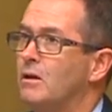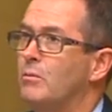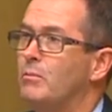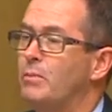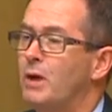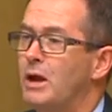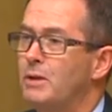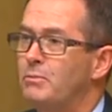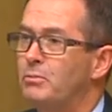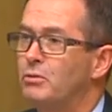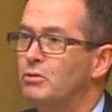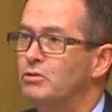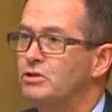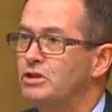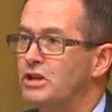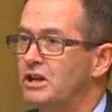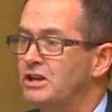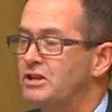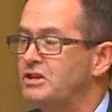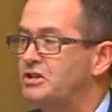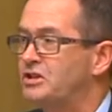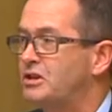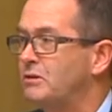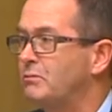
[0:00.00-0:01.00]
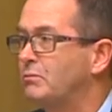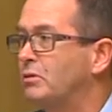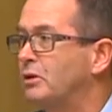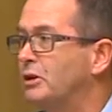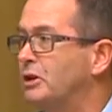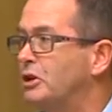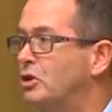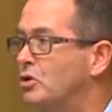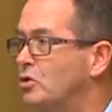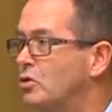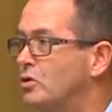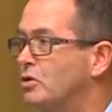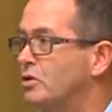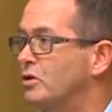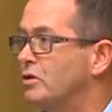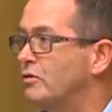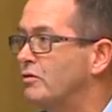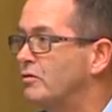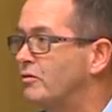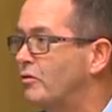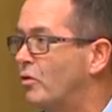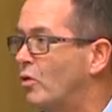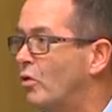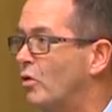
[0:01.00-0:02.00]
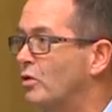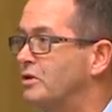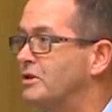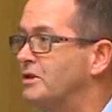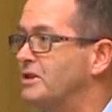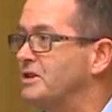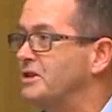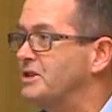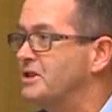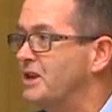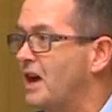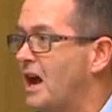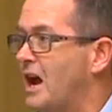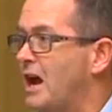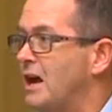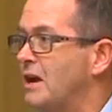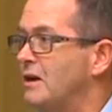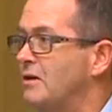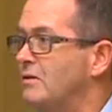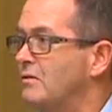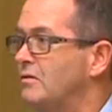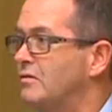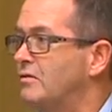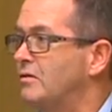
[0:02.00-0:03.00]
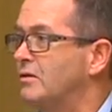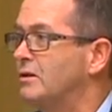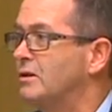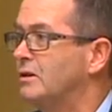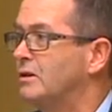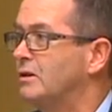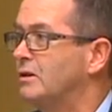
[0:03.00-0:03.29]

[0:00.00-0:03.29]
people just simply couldn't afford to save